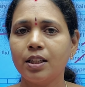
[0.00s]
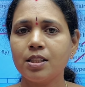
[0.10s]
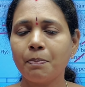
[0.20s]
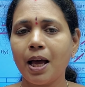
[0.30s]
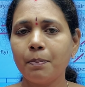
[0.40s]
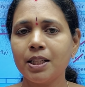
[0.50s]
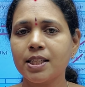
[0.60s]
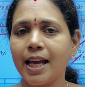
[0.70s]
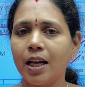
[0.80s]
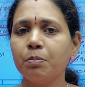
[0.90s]
these mammals
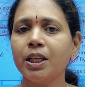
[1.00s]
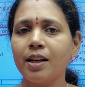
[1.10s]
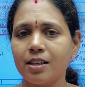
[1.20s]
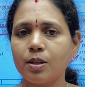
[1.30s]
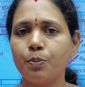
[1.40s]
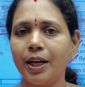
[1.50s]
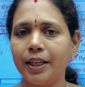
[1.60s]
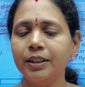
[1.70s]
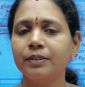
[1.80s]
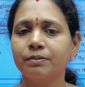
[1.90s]
can be classified